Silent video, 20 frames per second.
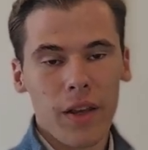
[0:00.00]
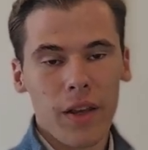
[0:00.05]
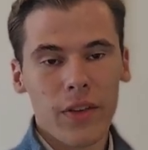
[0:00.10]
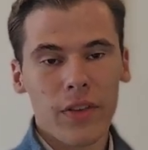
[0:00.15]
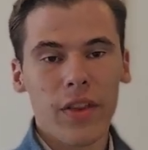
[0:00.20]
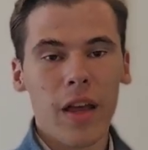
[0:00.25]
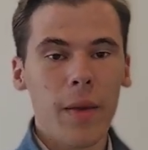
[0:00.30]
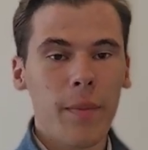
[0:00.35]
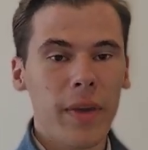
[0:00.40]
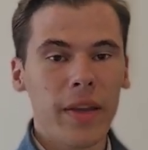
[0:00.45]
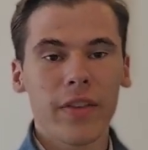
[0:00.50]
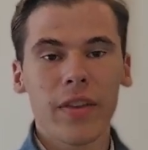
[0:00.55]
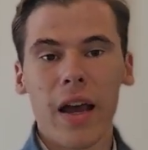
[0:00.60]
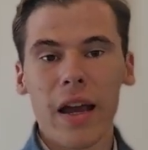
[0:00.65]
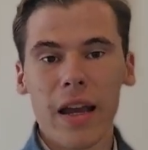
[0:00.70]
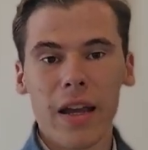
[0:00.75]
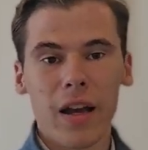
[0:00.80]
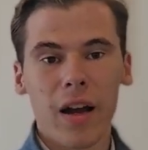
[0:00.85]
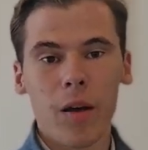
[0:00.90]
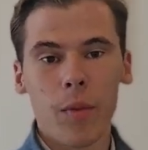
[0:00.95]
So that means
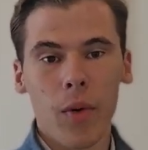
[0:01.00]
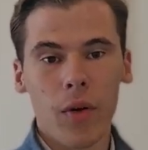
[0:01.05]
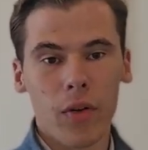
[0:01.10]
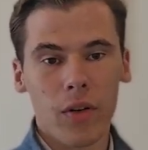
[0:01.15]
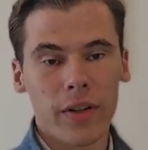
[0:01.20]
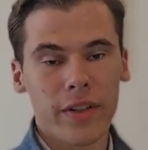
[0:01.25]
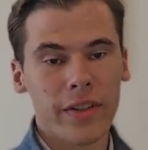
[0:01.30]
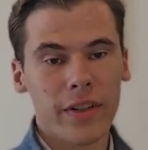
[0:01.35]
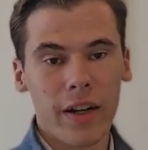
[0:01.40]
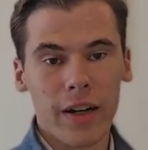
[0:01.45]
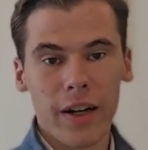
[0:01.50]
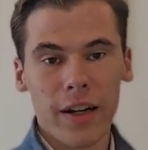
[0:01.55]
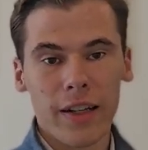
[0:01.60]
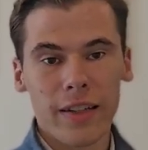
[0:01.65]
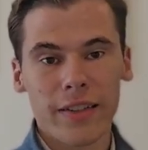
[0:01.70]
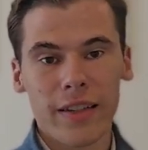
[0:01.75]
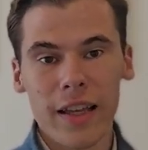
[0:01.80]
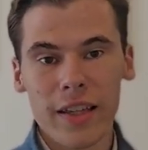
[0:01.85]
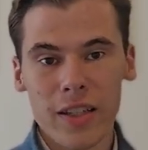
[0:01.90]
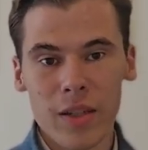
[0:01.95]
that AI model is still
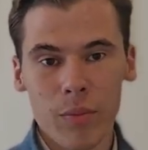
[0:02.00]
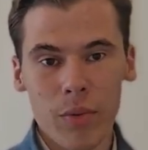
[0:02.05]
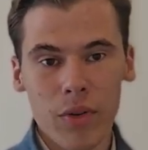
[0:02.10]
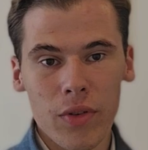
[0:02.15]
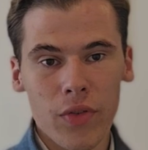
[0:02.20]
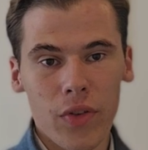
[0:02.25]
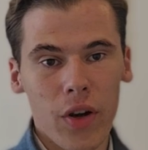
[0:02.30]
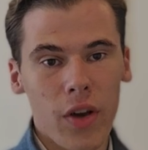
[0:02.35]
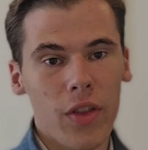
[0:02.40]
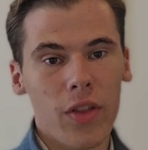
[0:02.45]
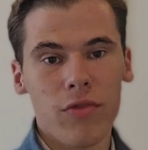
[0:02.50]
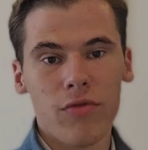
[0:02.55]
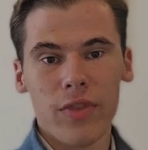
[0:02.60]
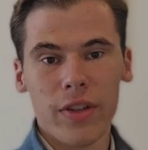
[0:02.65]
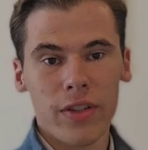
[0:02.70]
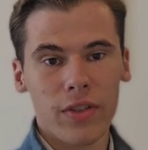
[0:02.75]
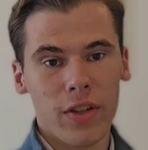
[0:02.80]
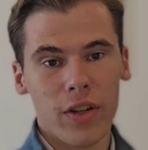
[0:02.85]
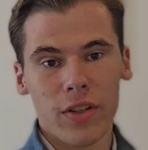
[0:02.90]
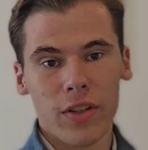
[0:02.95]
accessible for other
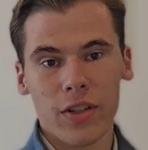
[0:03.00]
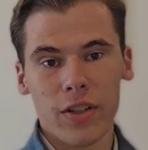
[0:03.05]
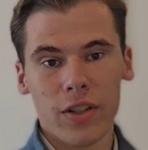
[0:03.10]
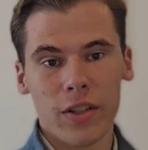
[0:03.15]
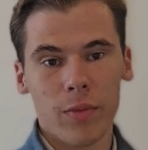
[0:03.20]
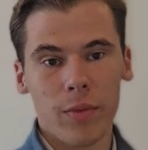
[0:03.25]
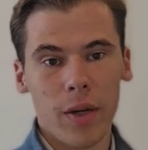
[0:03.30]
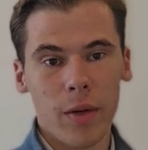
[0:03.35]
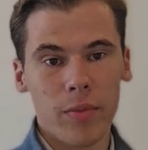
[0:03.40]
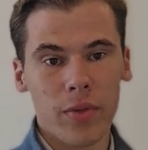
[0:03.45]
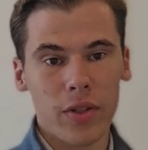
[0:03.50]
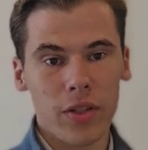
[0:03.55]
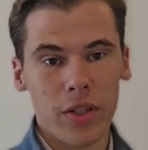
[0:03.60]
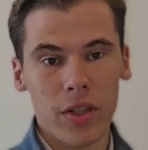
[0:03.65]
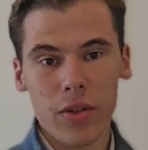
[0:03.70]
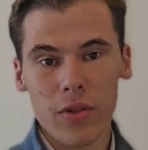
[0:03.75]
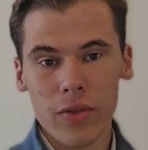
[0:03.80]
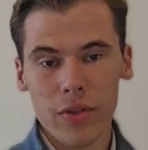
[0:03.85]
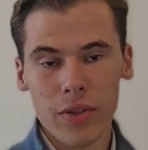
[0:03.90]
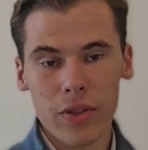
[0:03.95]
researchers to be able to
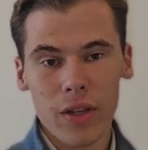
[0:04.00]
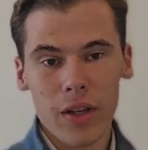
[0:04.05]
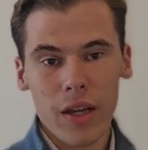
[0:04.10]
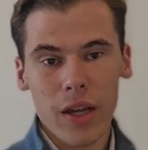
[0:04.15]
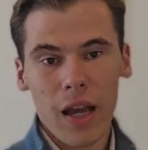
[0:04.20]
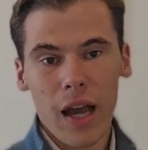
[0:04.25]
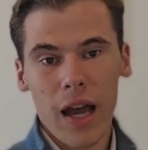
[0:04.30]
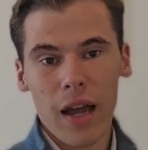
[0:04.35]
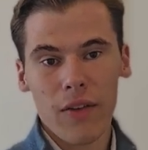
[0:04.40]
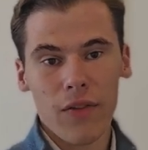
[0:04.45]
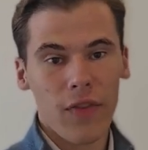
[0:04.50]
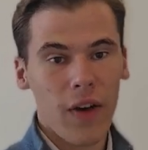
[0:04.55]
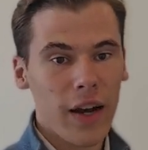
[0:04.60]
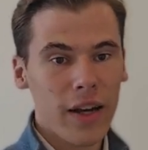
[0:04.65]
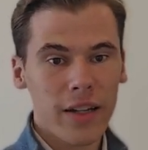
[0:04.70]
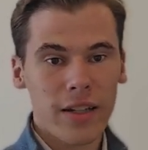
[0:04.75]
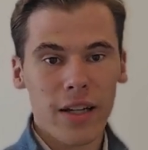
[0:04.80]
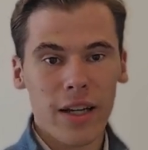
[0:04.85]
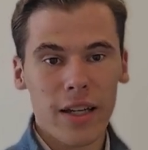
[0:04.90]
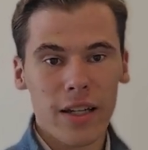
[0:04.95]
use and
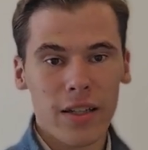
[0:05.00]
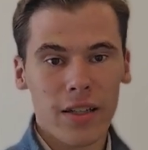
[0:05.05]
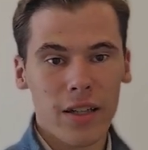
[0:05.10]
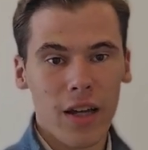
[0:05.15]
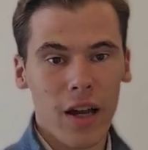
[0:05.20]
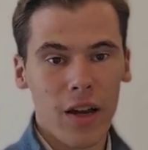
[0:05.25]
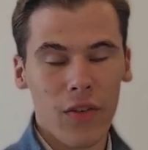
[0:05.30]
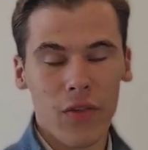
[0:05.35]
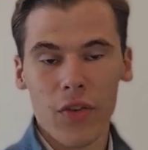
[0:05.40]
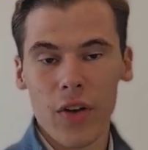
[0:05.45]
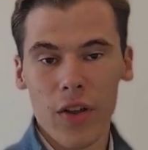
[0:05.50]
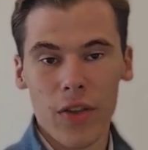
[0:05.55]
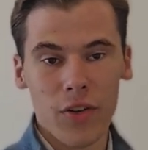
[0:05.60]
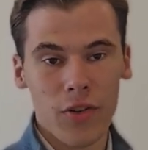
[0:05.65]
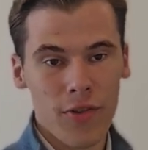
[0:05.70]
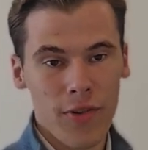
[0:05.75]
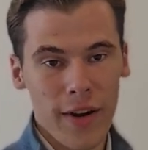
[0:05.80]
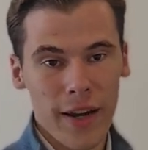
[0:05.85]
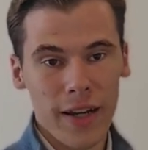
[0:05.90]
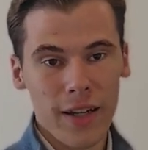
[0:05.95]
validate and further
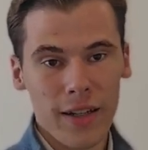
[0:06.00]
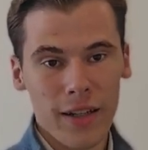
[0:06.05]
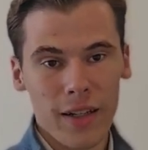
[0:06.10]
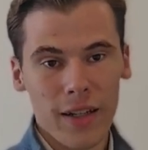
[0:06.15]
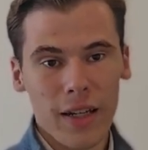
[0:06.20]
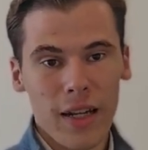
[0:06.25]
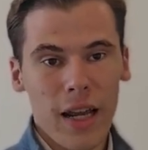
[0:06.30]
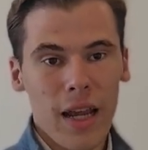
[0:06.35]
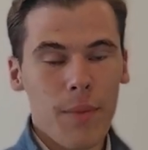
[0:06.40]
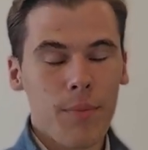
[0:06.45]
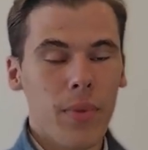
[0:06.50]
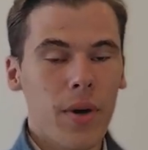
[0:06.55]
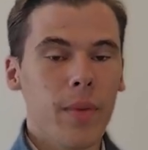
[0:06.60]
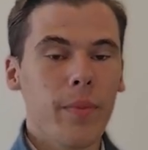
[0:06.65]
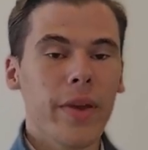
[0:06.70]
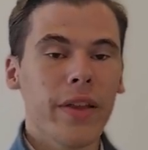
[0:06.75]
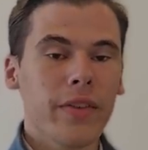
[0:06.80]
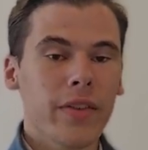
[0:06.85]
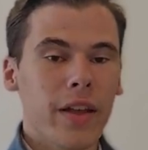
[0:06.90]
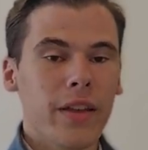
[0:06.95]
train, but it
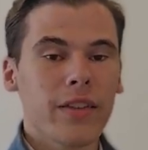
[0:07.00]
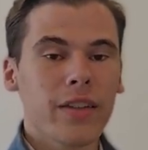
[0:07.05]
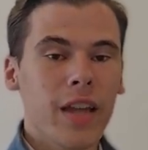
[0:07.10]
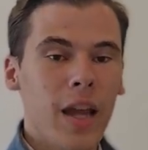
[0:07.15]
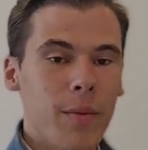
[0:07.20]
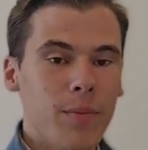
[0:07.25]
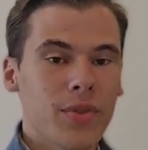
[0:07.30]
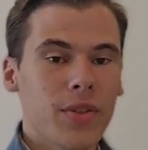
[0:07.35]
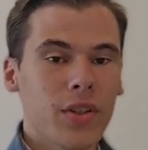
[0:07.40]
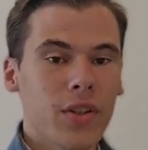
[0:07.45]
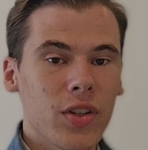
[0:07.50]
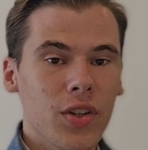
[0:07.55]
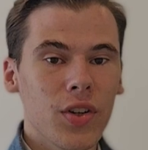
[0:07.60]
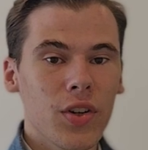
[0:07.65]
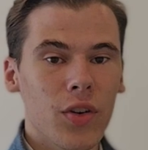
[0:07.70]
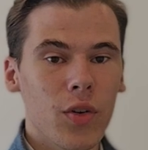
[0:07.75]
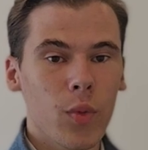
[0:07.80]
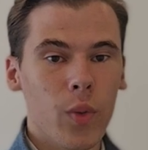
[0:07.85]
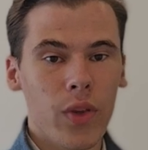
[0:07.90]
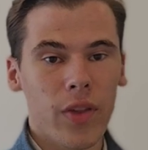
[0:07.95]
means that it's kept
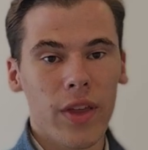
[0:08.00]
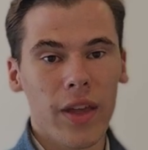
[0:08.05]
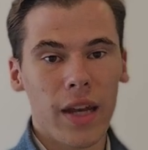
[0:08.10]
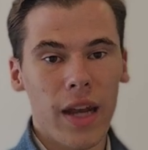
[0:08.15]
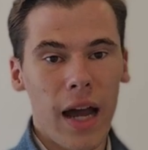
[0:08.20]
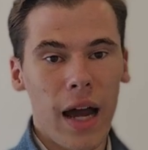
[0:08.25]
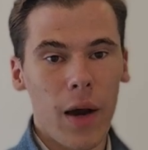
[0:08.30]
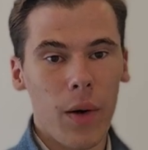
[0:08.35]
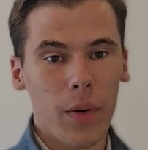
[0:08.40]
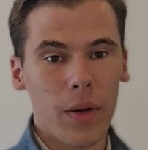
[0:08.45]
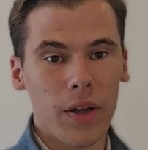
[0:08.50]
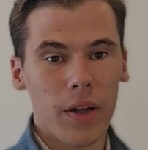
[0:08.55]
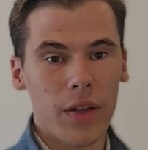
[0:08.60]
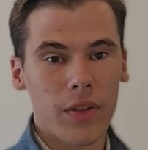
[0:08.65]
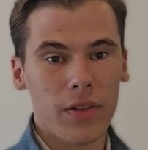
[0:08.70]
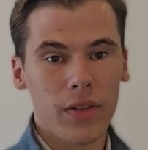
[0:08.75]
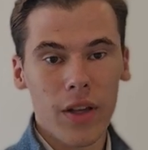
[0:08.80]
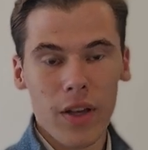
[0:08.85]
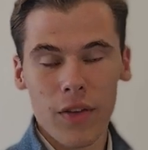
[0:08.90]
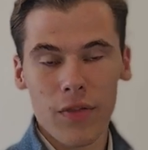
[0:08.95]
secure within our
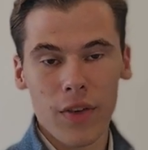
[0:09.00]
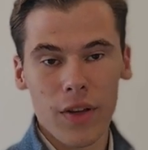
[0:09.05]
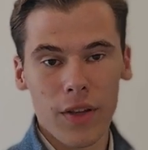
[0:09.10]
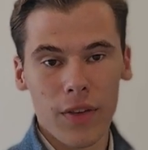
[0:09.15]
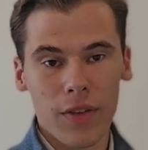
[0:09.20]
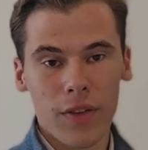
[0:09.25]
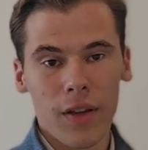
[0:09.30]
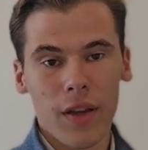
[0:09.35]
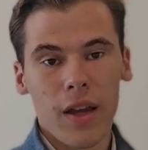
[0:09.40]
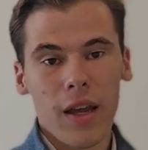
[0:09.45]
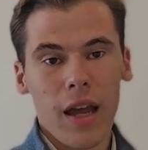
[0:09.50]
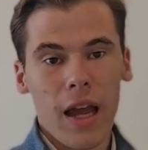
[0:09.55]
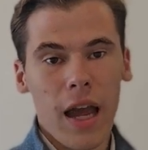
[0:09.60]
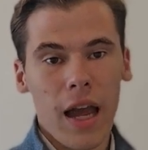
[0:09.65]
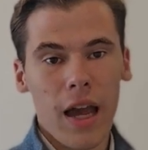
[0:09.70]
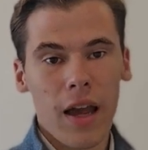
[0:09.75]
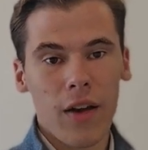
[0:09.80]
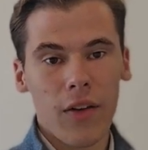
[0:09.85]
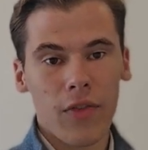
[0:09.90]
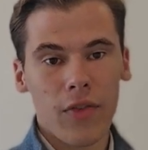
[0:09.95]
servers
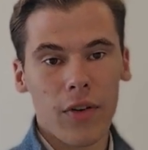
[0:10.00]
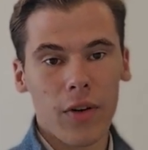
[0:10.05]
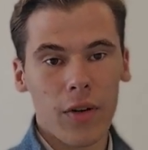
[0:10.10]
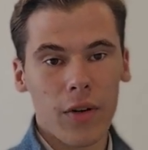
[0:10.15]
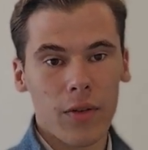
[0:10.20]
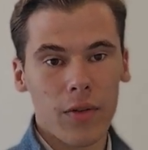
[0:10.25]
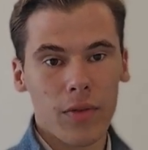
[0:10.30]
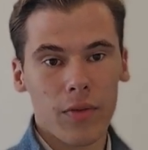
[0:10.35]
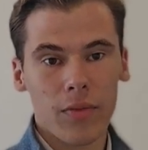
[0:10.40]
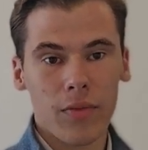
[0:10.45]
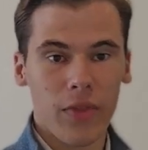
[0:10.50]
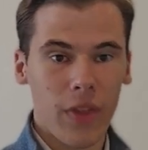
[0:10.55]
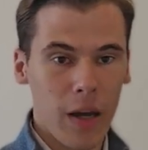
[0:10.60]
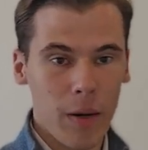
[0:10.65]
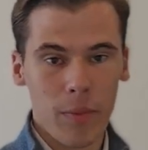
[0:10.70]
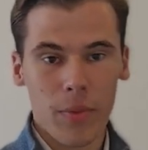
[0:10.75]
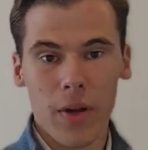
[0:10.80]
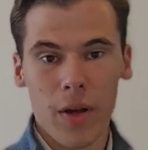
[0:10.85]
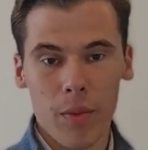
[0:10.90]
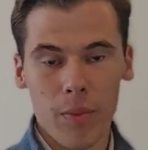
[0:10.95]
for
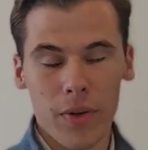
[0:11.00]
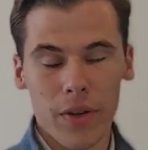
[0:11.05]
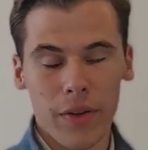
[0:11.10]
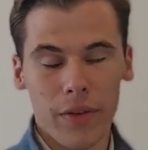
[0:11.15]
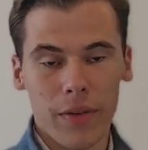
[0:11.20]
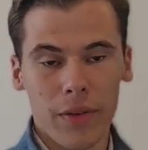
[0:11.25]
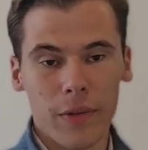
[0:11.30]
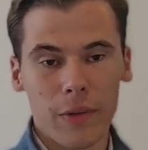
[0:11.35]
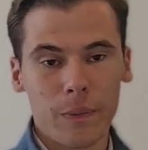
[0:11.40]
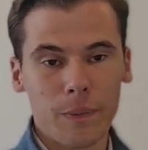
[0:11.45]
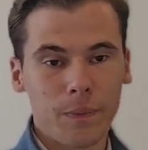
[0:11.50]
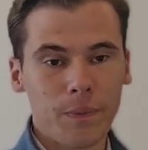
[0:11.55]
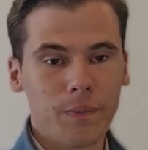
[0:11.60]
that purpose.